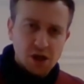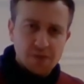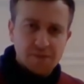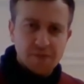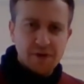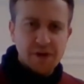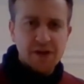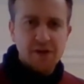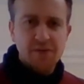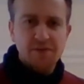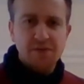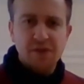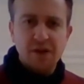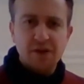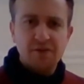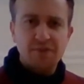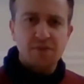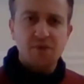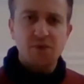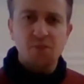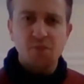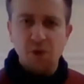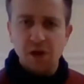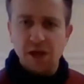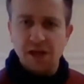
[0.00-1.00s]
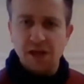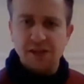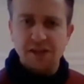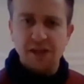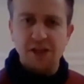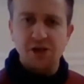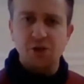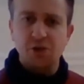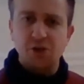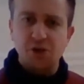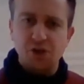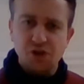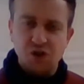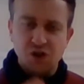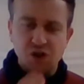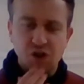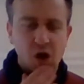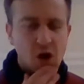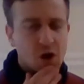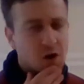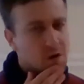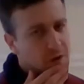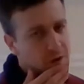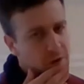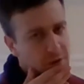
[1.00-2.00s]
Think of different ways that you can
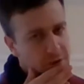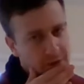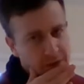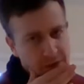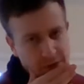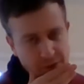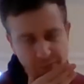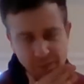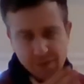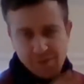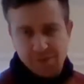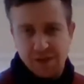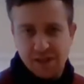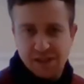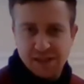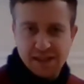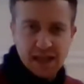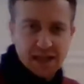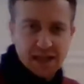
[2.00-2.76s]
join in with this